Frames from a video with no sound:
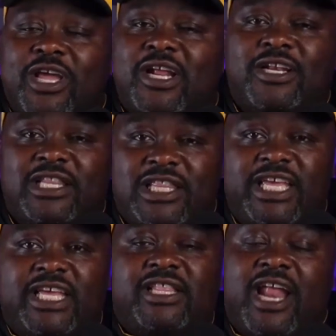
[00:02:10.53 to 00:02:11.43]
a
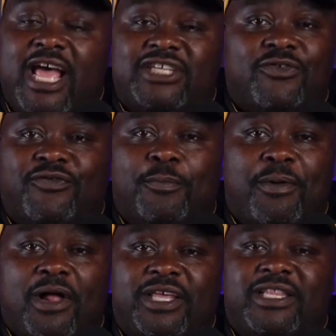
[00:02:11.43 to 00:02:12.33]
league, the National
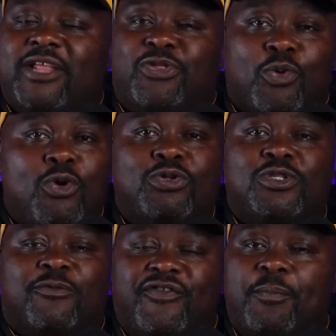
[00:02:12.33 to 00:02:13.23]
Football League, that throws the
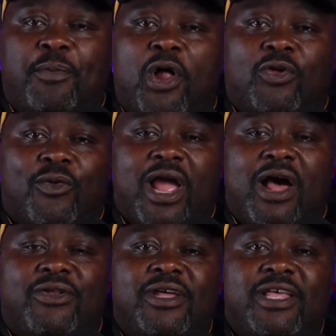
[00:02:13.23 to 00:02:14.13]
football
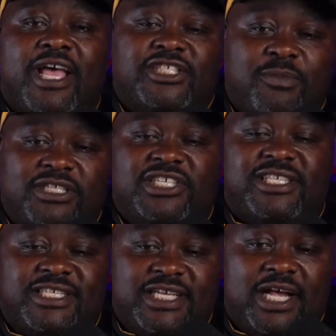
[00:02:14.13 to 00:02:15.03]
around as much as
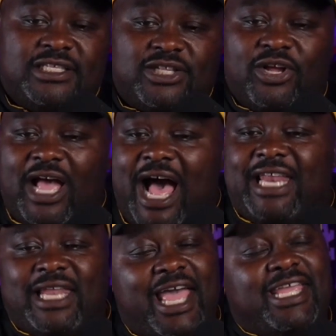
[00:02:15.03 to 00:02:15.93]
it does. Look, I
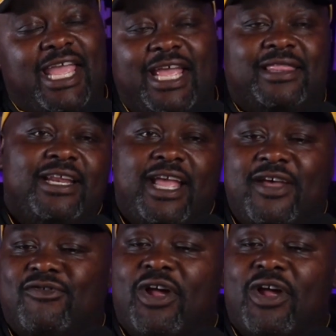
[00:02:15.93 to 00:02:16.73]
like Anthony Everett.